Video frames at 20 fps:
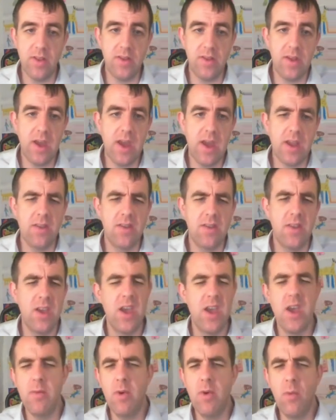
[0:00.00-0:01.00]
case.
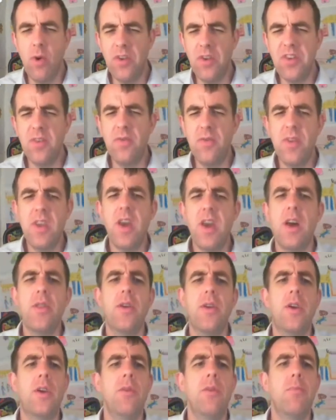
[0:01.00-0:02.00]
But what of the other
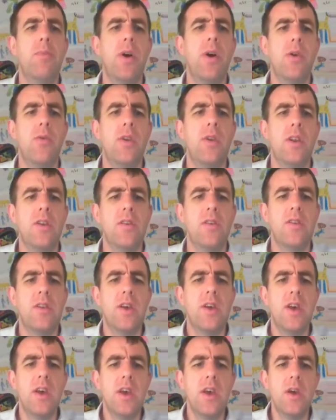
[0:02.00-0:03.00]
component?
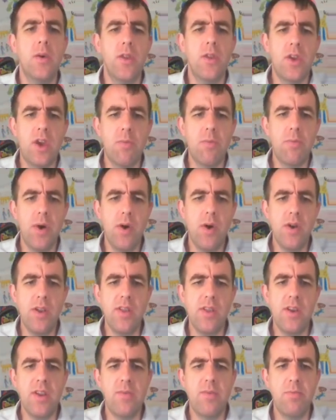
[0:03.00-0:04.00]
Well, the component
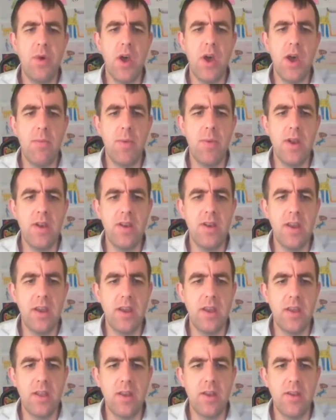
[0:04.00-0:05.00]
that is
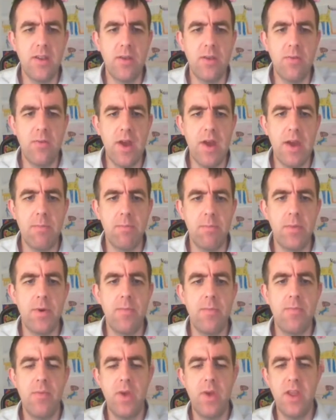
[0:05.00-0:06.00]
perpendicular to the ramp
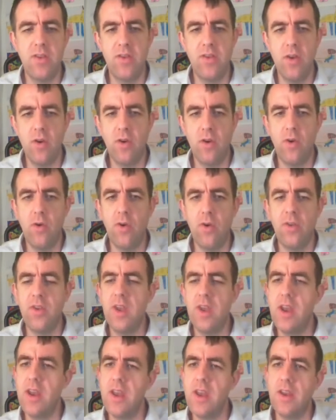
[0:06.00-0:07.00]
is not causing
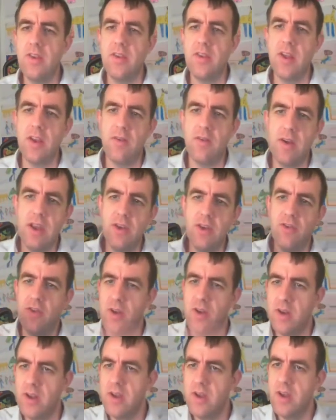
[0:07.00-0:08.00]
any
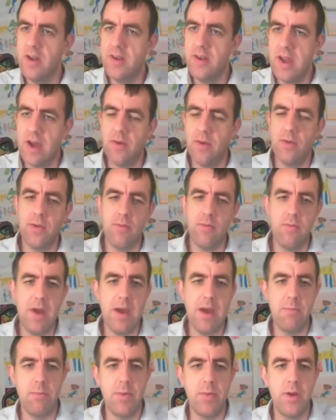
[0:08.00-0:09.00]
acceleration down the
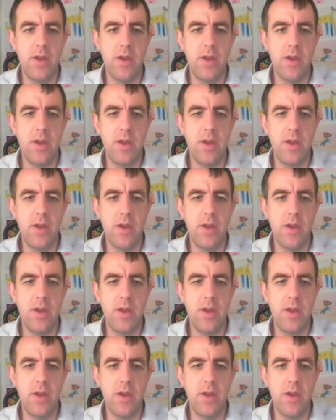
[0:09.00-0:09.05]
ramp.